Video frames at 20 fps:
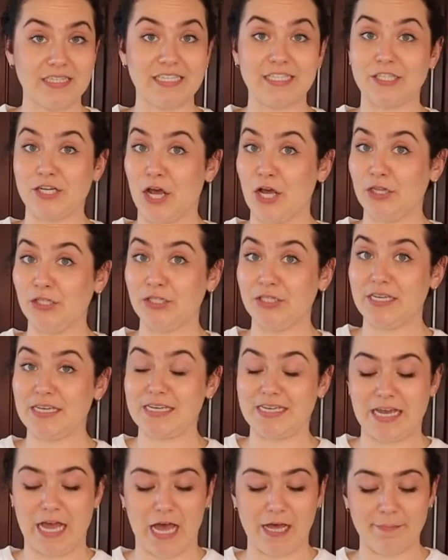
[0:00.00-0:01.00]
it's not
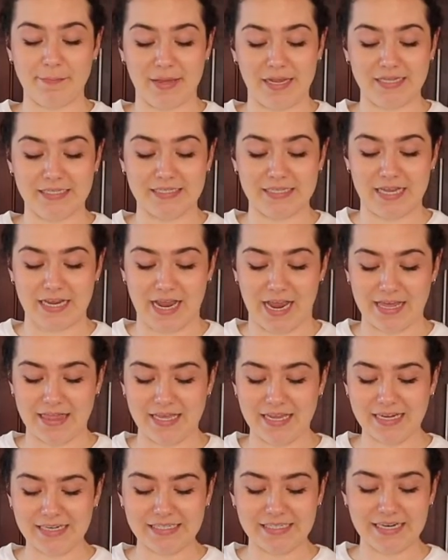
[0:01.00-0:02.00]
looking amazing. I
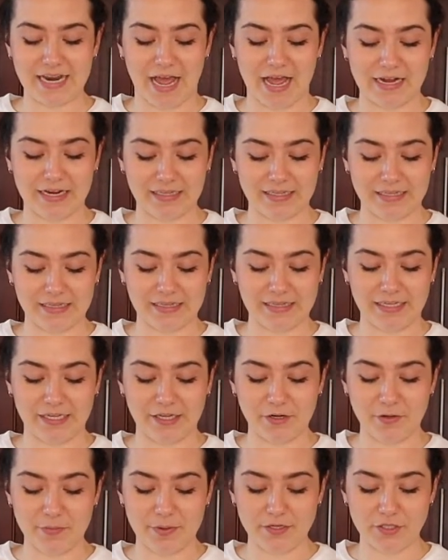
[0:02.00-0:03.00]
think I did add a
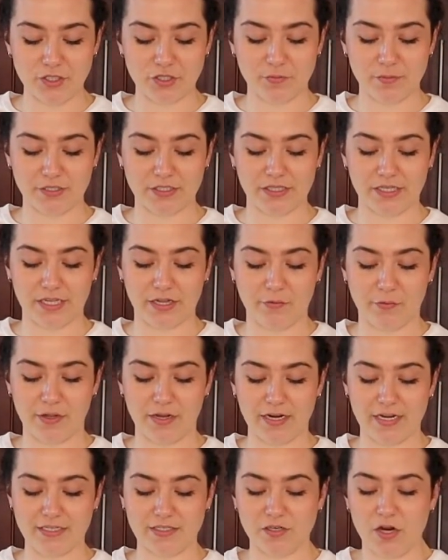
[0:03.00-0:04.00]
little bit too much liquid.
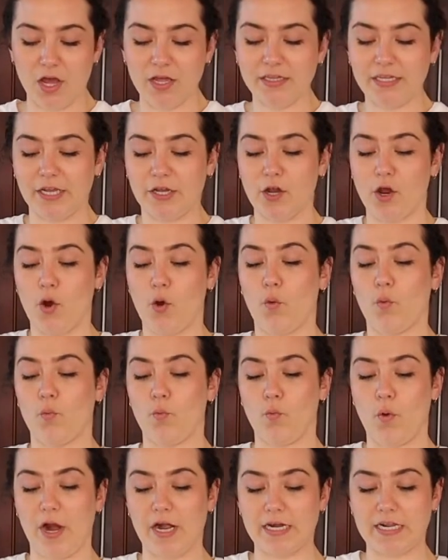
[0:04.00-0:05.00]
It's not like
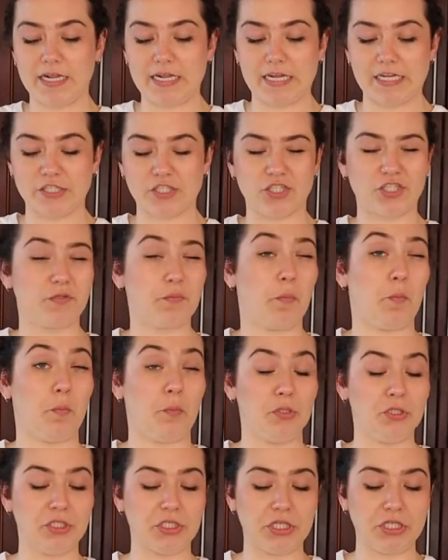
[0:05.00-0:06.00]
runny, it's just
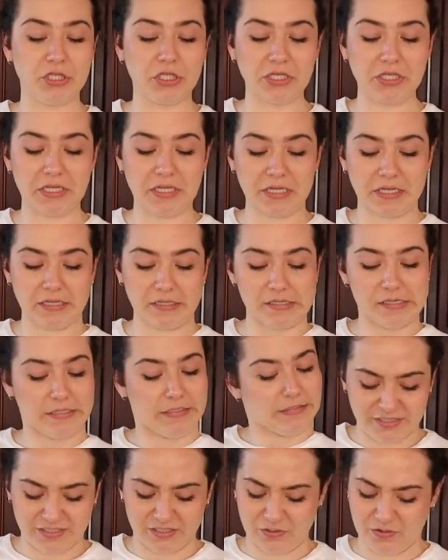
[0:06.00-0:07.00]
mushy looking.
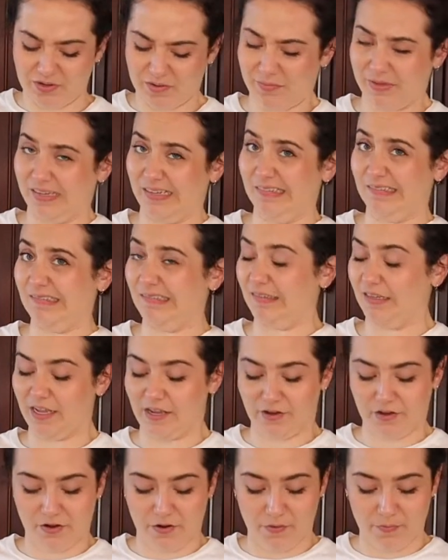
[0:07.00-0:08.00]
So I mean, I
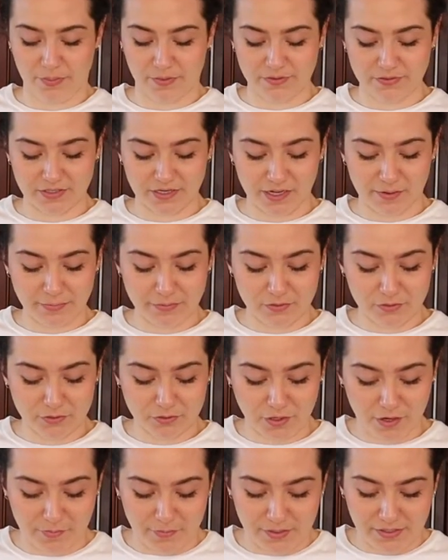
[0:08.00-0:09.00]
don't know. There's a couple
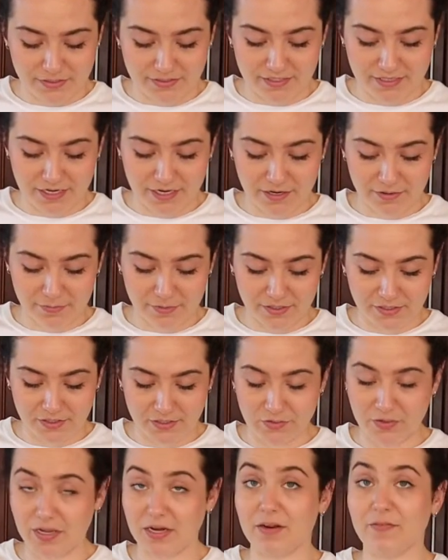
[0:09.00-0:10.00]
strawberries in here, but
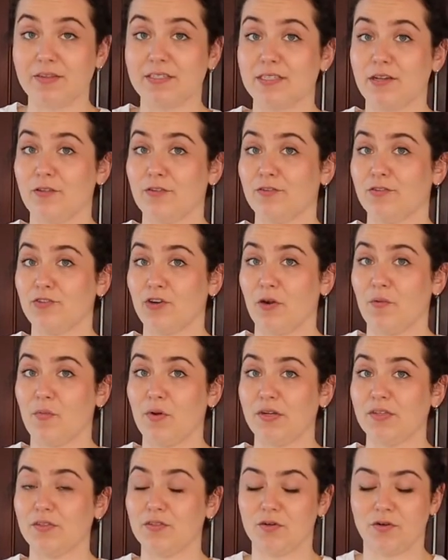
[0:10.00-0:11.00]
you can't even tell they're
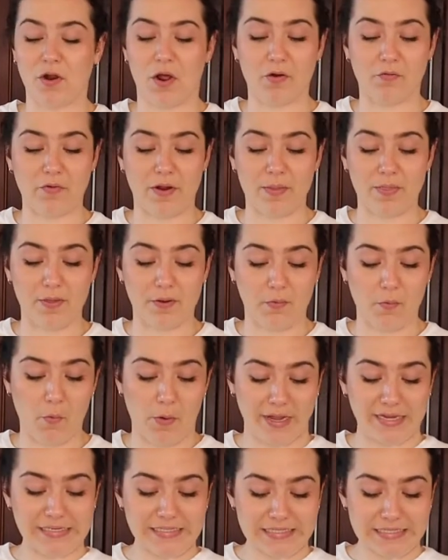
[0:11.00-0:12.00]
strawberries. They're not red, they're
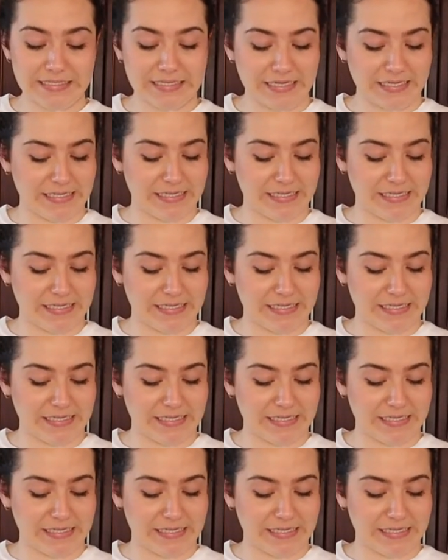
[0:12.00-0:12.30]
white.